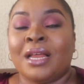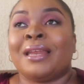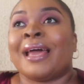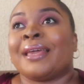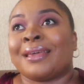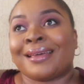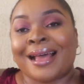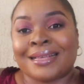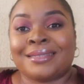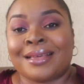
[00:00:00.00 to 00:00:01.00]
Like,
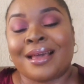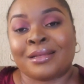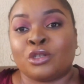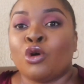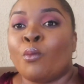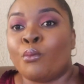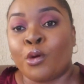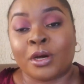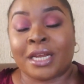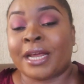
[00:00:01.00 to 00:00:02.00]
I stay at home
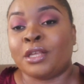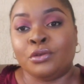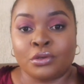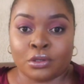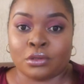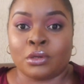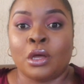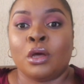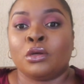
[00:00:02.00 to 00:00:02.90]
more than I used to.